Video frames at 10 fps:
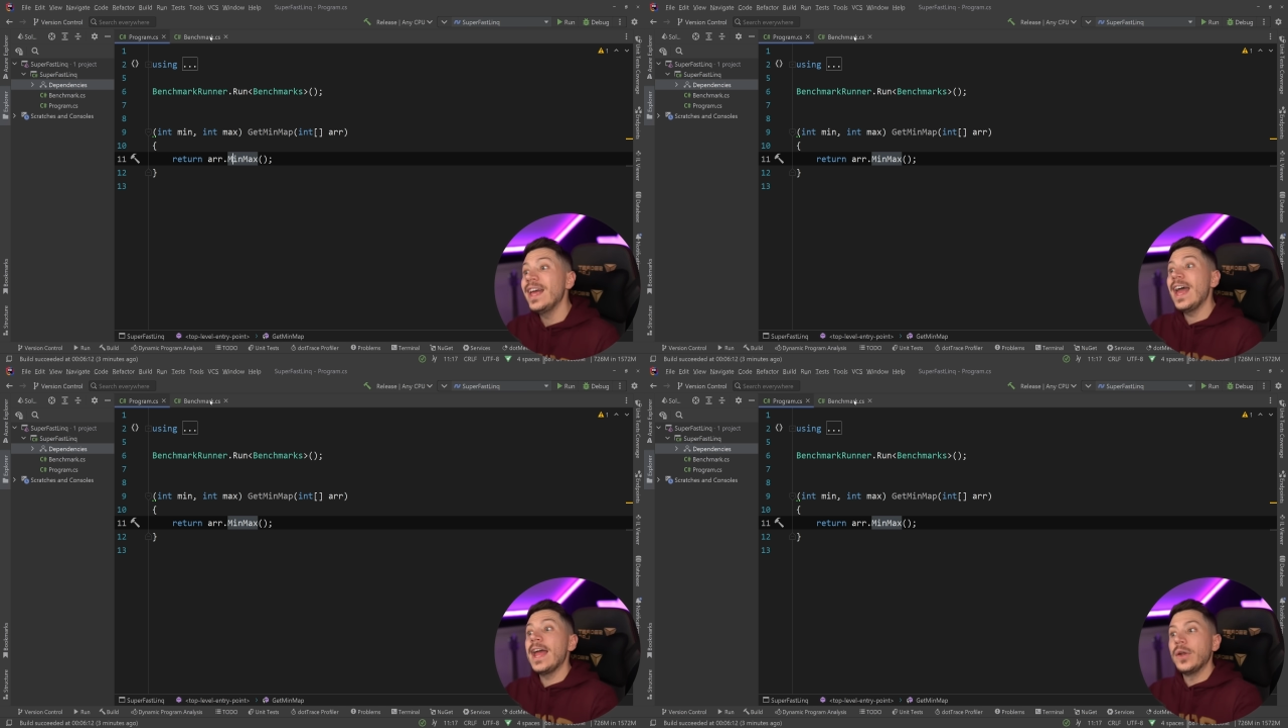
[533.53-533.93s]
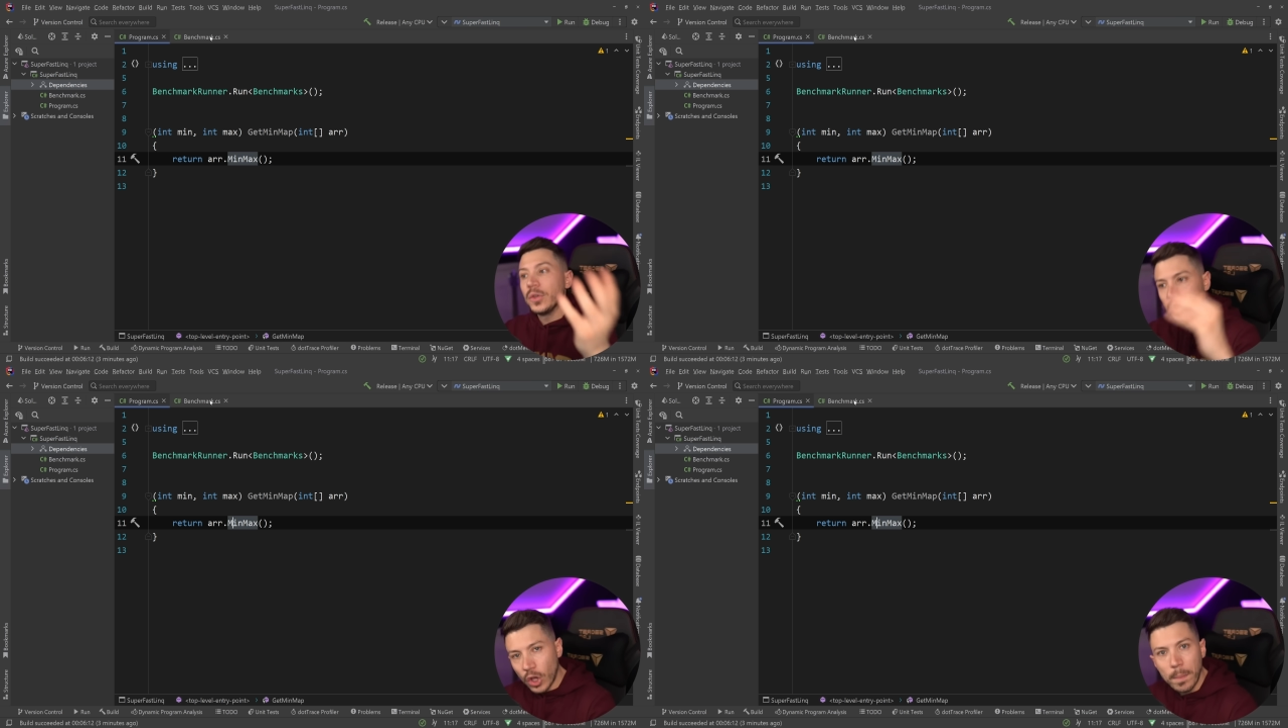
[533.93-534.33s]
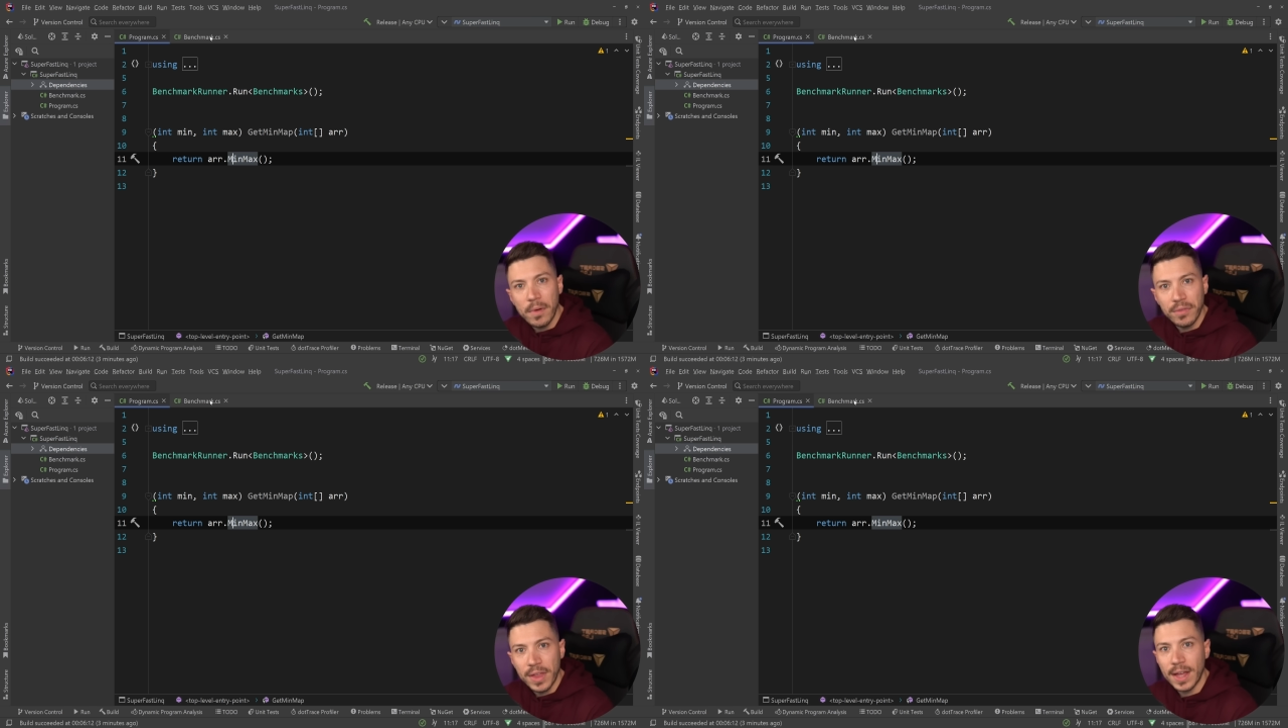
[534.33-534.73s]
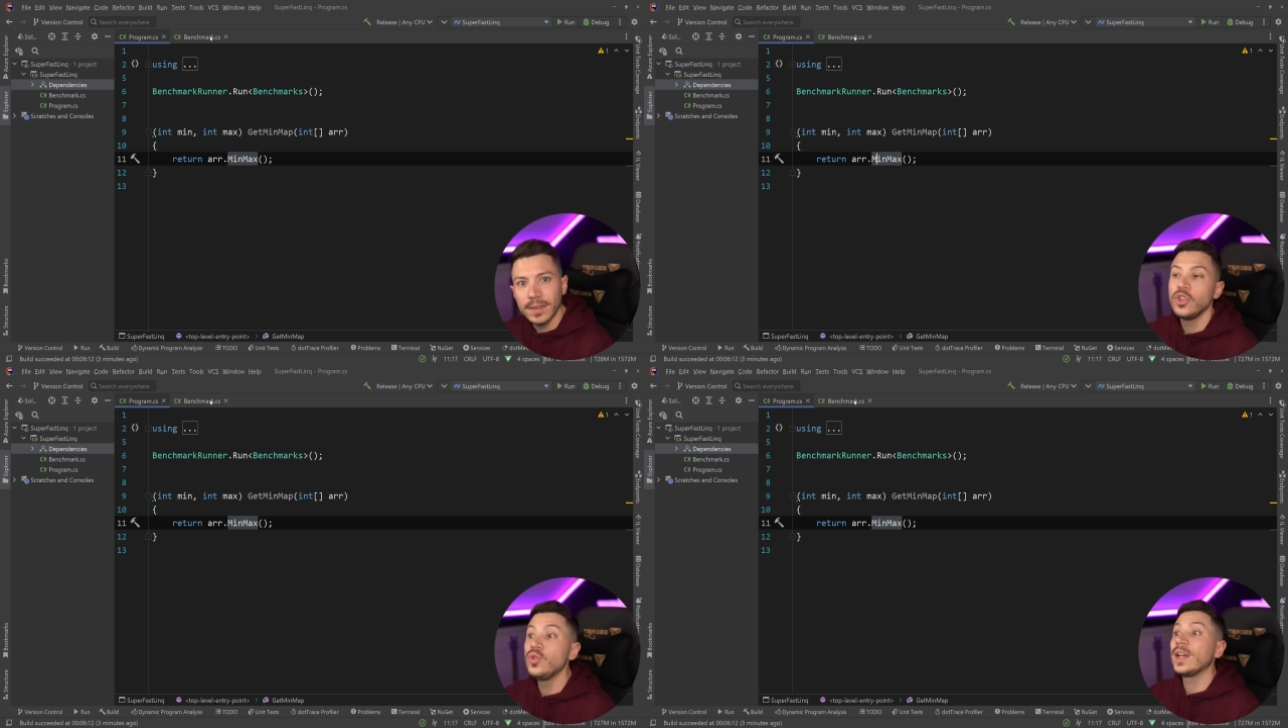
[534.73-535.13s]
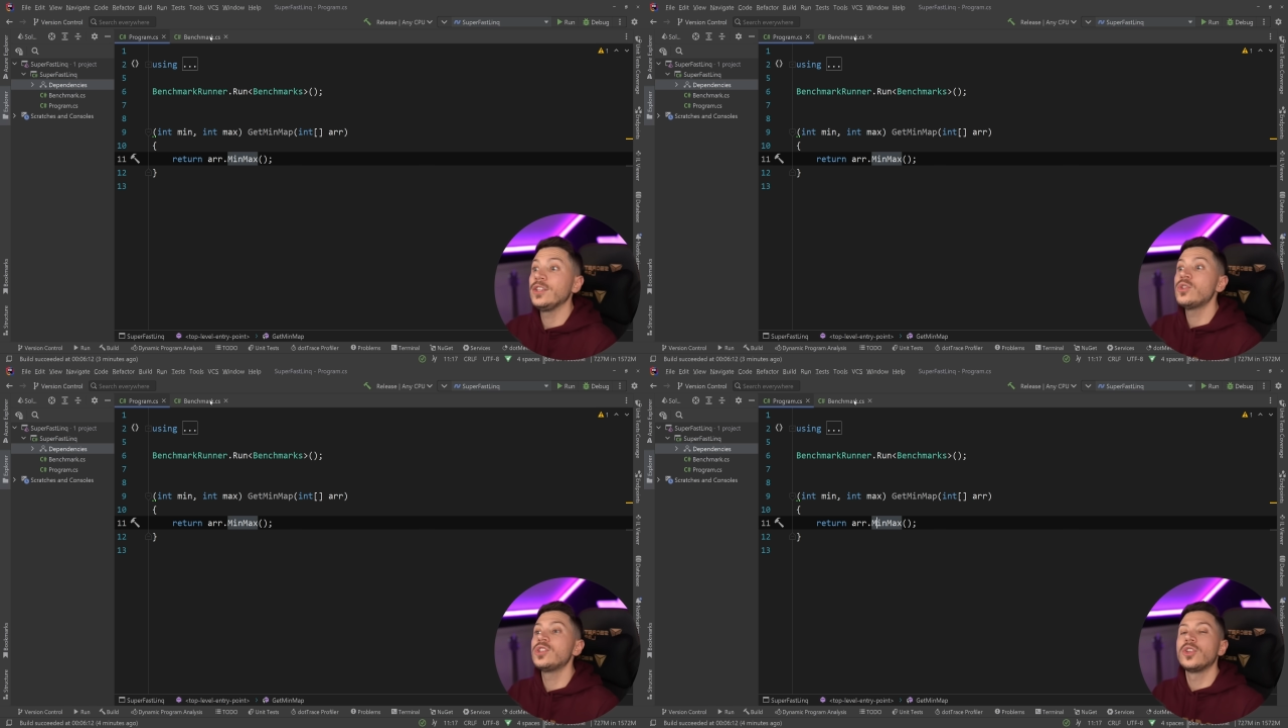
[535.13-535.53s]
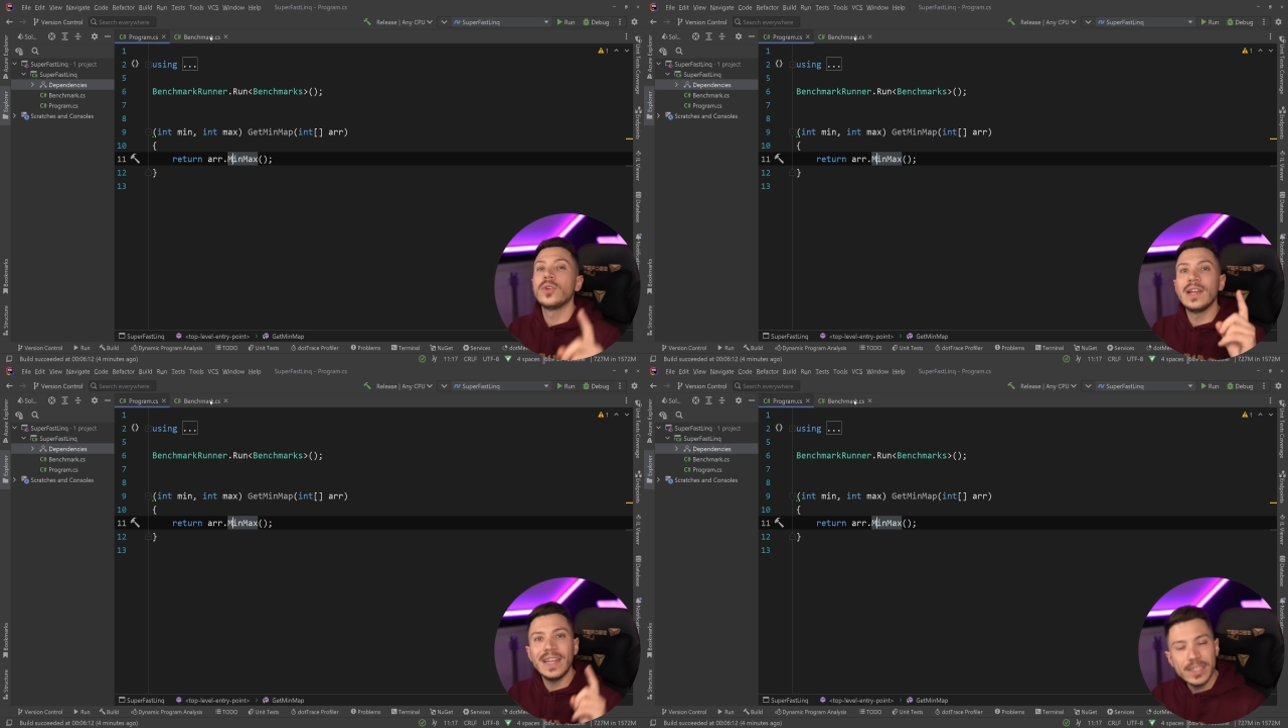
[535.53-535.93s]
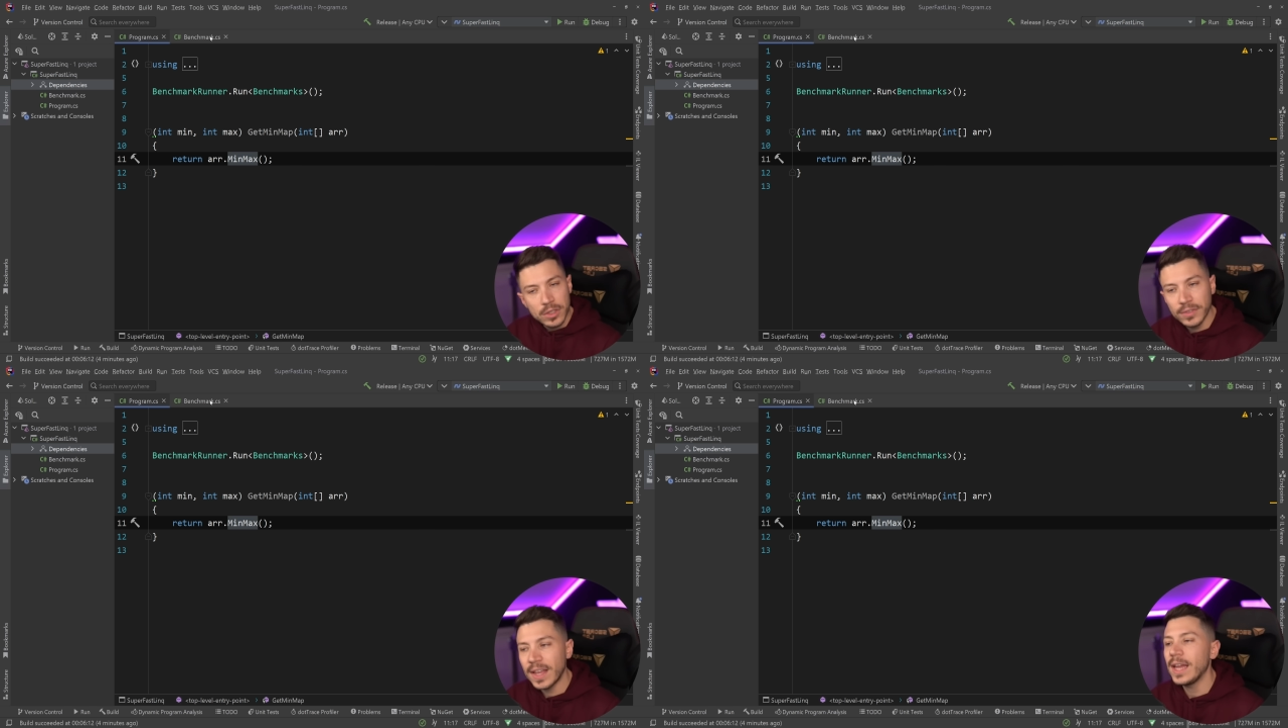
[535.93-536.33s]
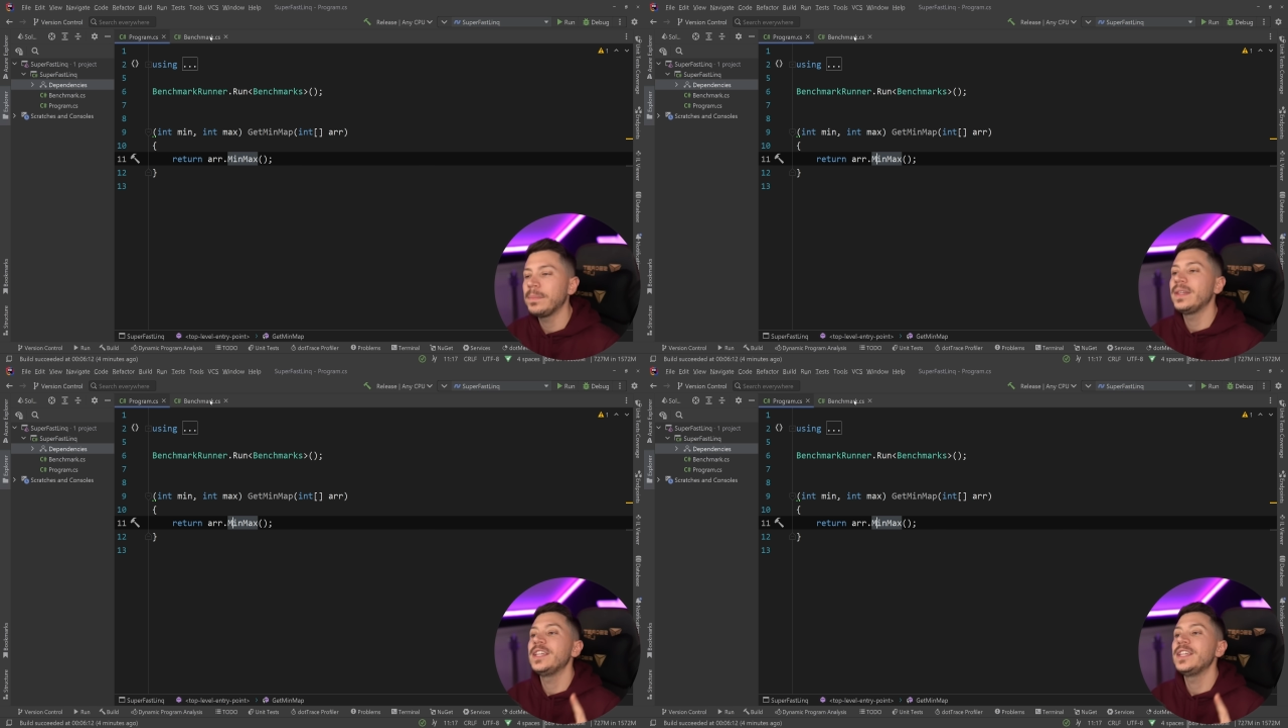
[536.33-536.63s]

And on top of that, you can use it on list of type D,